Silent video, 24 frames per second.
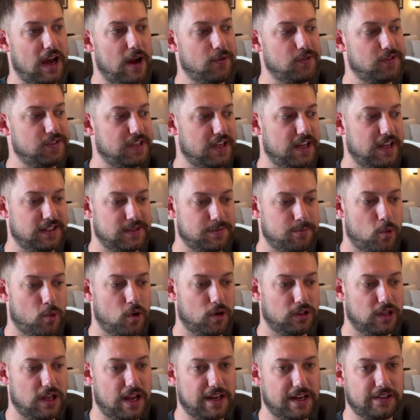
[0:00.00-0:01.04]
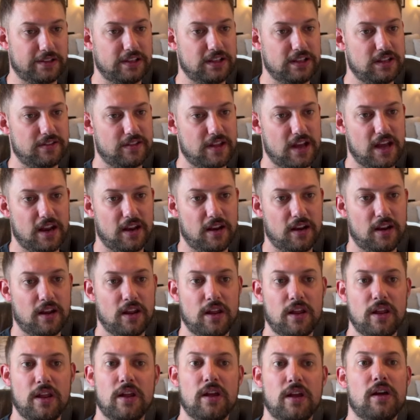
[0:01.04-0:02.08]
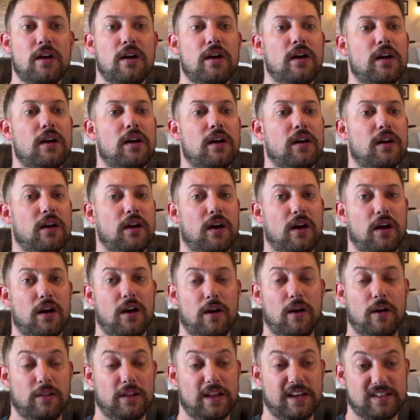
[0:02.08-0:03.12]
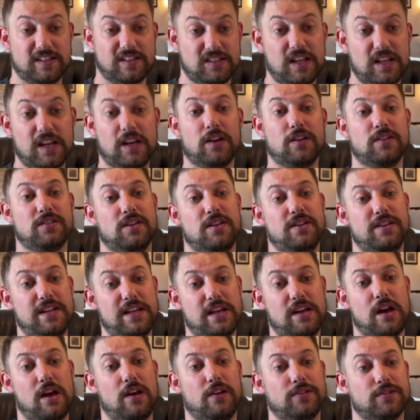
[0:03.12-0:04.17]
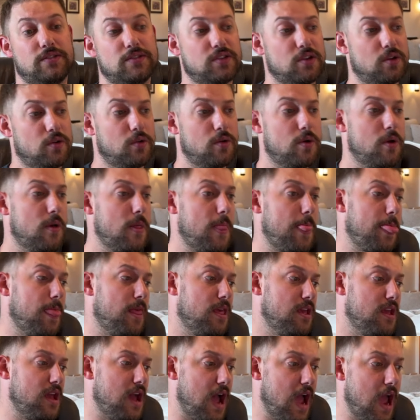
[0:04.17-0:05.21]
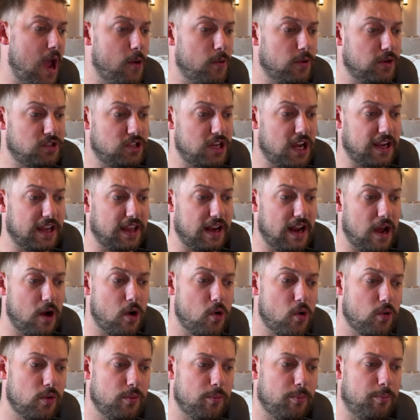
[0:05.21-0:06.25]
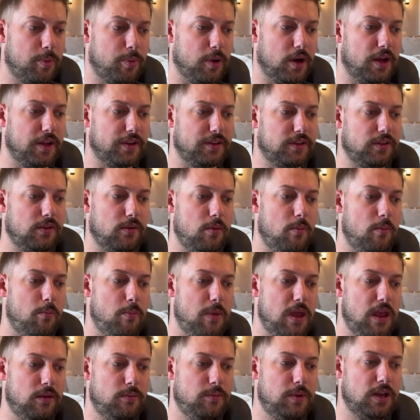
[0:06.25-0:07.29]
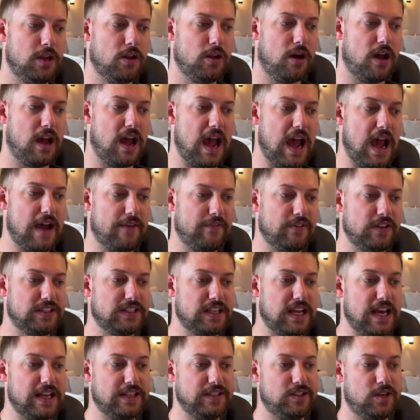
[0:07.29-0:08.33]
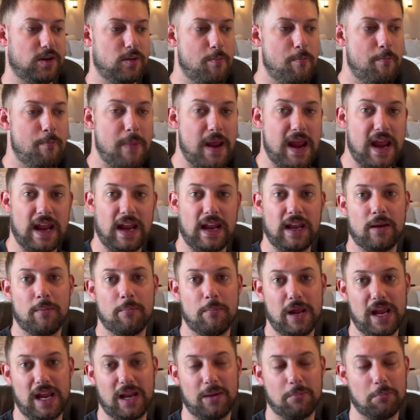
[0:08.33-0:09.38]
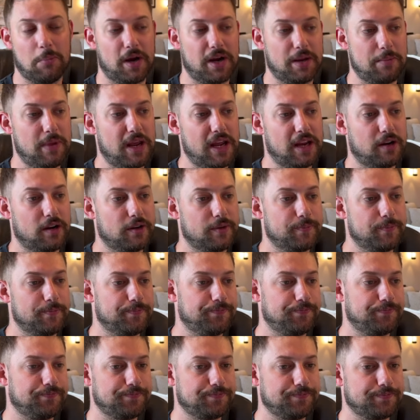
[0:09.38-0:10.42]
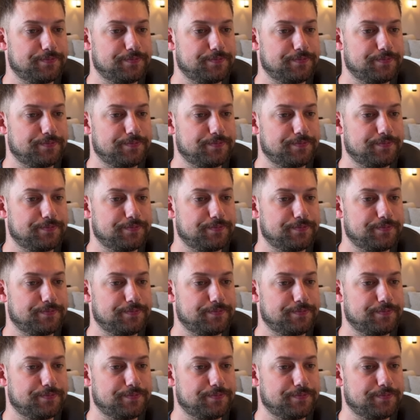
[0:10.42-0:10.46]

work. I would say it's more likely than like stickers and decals. So I would check it out, but maybe not have this as your main moneymaker.